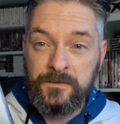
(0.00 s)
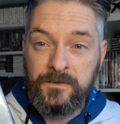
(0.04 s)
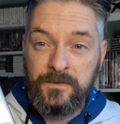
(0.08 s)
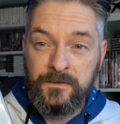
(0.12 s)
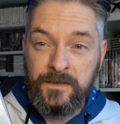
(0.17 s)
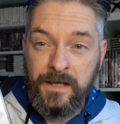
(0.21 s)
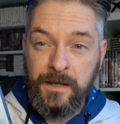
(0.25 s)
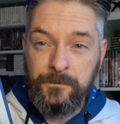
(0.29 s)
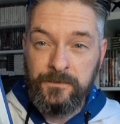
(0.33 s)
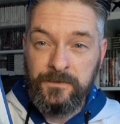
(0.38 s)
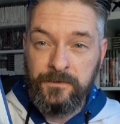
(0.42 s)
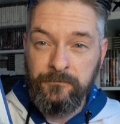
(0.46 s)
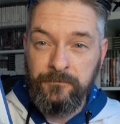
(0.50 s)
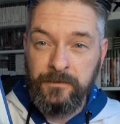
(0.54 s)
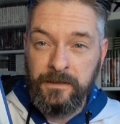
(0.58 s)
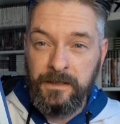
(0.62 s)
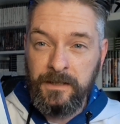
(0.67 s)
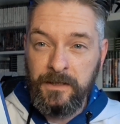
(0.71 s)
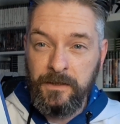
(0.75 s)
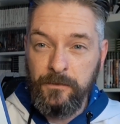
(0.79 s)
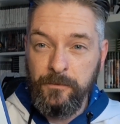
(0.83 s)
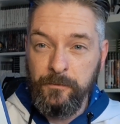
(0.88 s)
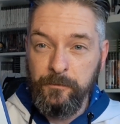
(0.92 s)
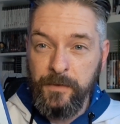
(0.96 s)
so that was a
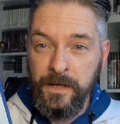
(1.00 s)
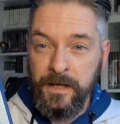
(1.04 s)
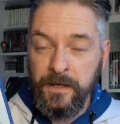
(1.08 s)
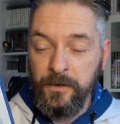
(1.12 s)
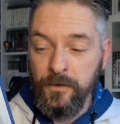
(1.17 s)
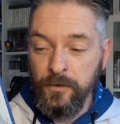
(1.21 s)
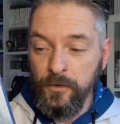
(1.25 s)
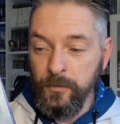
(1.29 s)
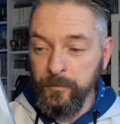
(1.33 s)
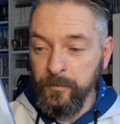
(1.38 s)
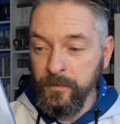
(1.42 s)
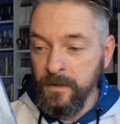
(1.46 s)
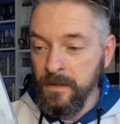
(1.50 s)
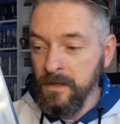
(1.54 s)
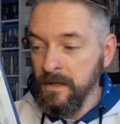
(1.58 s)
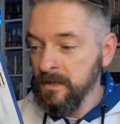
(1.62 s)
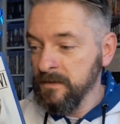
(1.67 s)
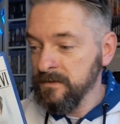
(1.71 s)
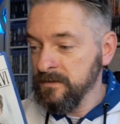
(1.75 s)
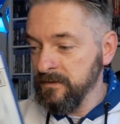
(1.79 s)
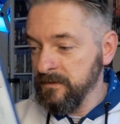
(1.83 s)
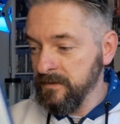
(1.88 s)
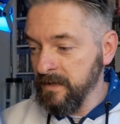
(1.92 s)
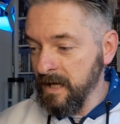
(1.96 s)
really good pickup.
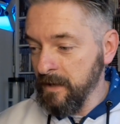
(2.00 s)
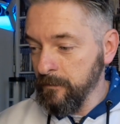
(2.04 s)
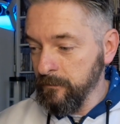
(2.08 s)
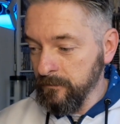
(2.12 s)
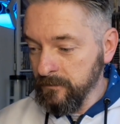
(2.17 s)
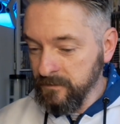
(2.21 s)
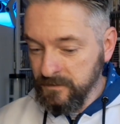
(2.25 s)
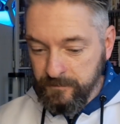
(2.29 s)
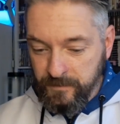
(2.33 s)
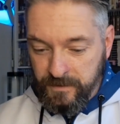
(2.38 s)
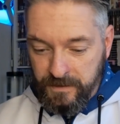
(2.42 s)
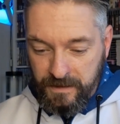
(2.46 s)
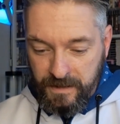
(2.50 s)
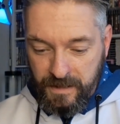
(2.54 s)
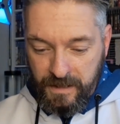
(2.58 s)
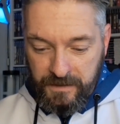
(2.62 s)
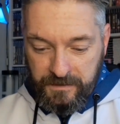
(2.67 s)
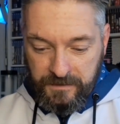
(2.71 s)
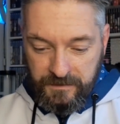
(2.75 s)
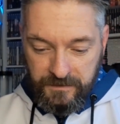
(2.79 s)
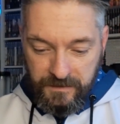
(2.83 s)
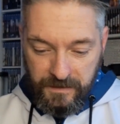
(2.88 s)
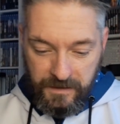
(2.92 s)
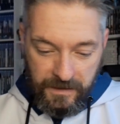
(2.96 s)
So that one's been
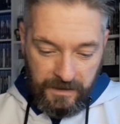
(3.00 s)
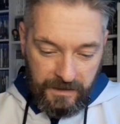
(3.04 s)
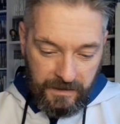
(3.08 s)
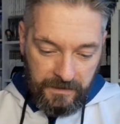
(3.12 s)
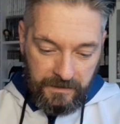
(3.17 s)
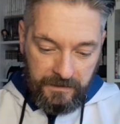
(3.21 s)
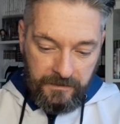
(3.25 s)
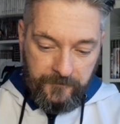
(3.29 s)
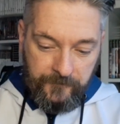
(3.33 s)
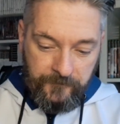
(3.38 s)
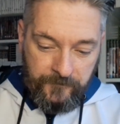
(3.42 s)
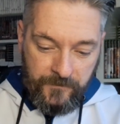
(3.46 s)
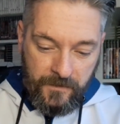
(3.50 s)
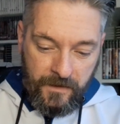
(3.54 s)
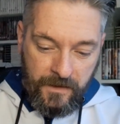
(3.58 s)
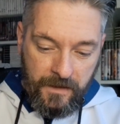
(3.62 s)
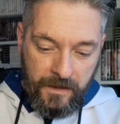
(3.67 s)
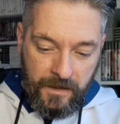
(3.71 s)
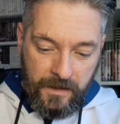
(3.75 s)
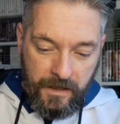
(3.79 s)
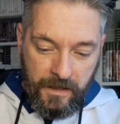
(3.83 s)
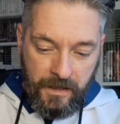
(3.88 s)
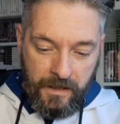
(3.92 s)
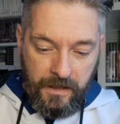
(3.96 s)
added in.
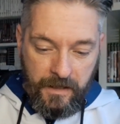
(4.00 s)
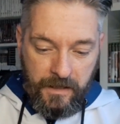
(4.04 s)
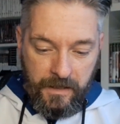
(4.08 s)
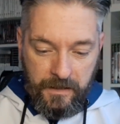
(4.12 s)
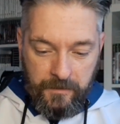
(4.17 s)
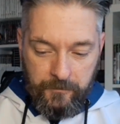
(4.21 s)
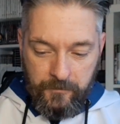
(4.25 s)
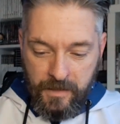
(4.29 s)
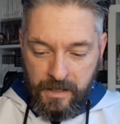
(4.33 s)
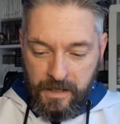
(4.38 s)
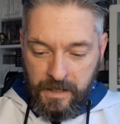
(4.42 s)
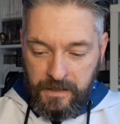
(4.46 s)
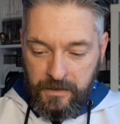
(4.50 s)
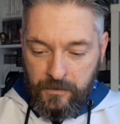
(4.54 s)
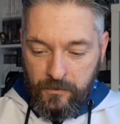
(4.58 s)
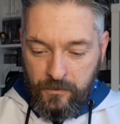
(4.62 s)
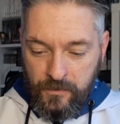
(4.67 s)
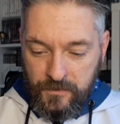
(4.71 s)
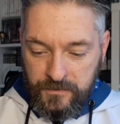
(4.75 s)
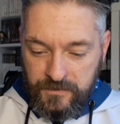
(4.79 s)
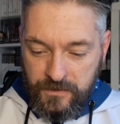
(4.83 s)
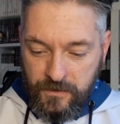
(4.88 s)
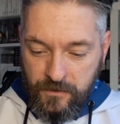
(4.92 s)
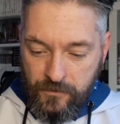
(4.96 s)
I
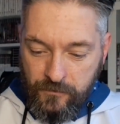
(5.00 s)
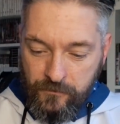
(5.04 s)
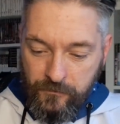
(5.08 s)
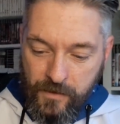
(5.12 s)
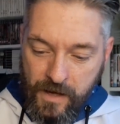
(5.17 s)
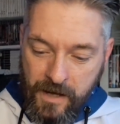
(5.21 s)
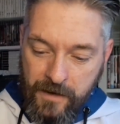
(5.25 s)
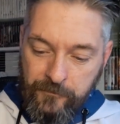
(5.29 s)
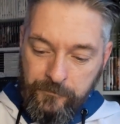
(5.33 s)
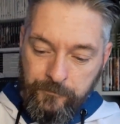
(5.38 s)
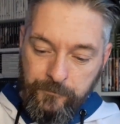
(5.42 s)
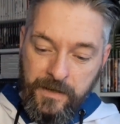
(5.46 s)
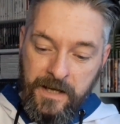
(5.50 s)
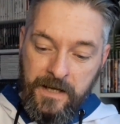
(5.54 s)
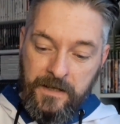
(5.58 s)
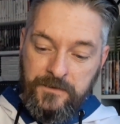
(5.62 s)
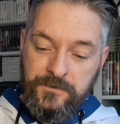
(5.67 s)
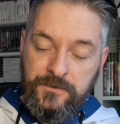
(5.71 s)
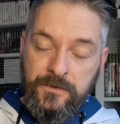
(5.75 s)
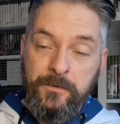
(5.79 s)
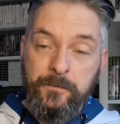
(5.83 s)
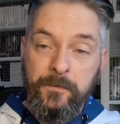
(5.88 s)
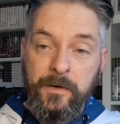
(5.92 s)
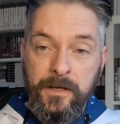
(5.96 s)
also have
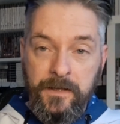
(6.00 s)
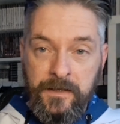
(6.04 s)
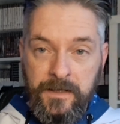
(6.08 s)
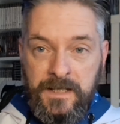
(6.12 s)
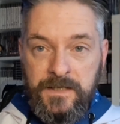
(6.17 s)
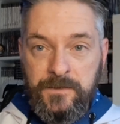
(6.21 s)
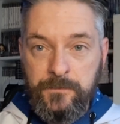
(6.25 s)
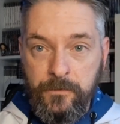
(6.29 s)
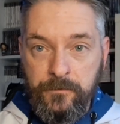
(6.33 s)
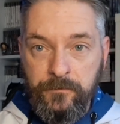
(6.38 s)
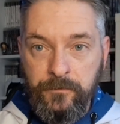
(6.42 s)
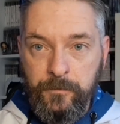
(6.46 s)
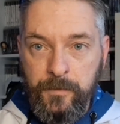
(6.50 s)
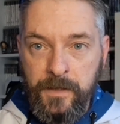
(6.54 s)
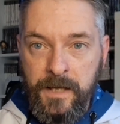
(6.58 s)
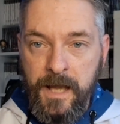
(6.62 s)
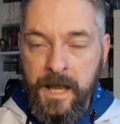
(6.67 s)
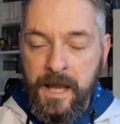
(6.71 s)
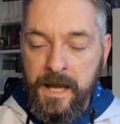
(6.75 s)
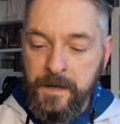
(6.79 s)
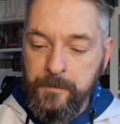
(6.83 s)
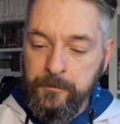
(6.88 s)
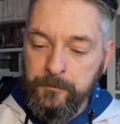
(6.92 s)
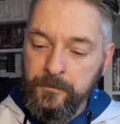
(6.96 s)
picked up, and these were from
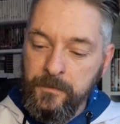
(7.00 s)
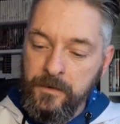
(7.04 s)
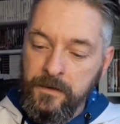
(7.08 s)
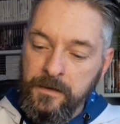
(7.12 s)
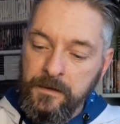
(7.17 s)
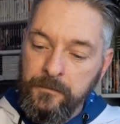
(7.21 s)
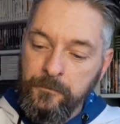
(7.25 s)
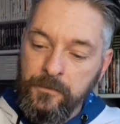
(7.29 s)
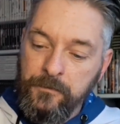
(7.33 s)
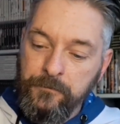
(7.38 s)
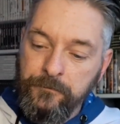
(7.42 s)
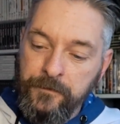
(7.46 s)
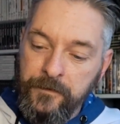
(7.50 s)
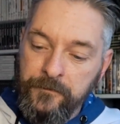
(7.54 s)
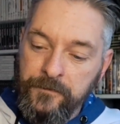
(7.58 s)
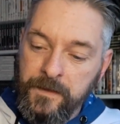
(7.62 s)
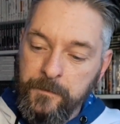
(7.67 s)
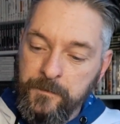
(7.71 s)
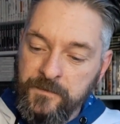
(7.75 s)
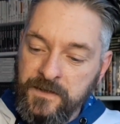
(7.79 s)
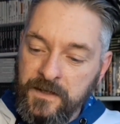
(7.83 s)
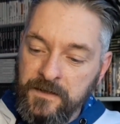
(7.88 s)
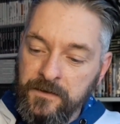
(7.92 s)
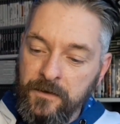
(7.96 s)
Game with
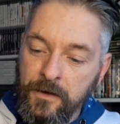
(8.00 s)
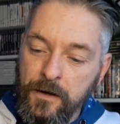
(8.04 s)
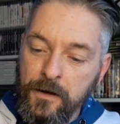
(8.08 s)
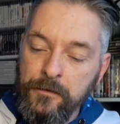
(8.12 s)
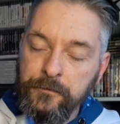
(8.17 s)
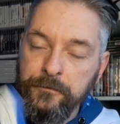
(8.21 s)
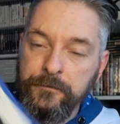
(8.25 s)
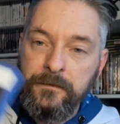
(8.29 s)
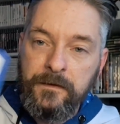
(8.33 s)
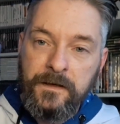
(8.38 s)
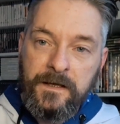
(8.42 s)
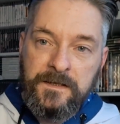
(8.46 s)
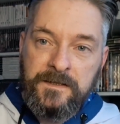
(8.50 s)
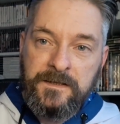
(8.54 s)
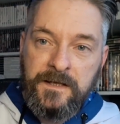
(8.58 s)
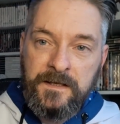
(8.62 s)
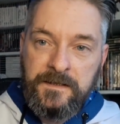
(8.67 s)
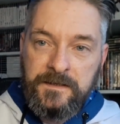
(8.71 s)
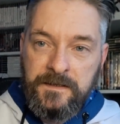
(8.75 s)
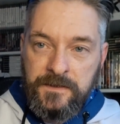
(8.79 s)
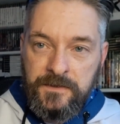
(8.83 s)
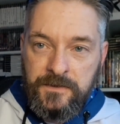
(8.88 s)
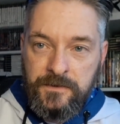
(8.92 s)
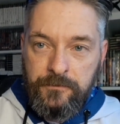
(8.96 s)
50% off,
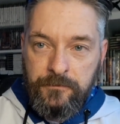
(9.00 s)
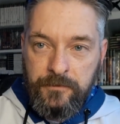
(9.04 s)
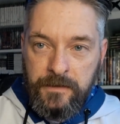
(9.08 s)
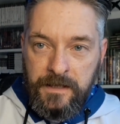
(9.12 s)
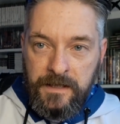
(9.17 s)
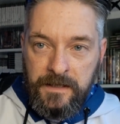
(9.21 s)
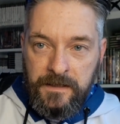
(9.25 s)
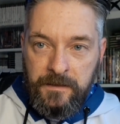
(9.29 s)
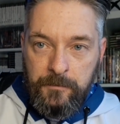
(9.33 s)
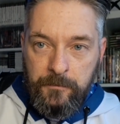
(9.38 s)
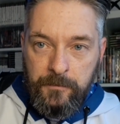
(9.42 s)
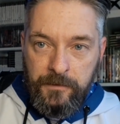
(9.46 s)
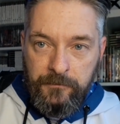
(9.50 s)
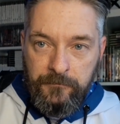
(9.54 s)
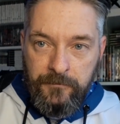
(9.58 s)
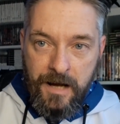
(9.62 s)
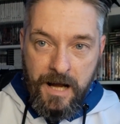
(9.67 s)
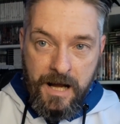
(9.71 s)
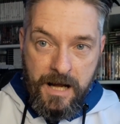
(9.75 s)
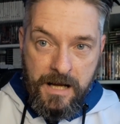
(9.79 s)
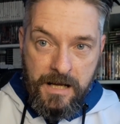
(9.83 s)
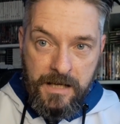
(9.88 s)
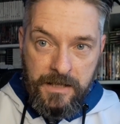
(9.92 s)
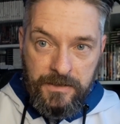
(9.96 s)
Assassin's Creed
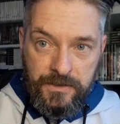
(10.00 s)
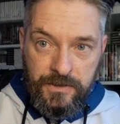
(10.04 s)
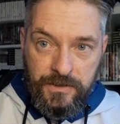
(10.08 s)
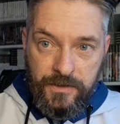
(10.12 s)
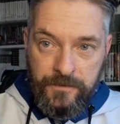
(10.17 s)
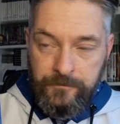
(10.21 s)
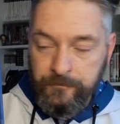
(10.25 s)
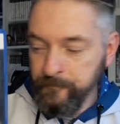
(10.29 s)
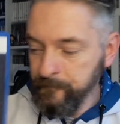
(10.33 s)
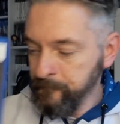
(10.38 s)
Mirage,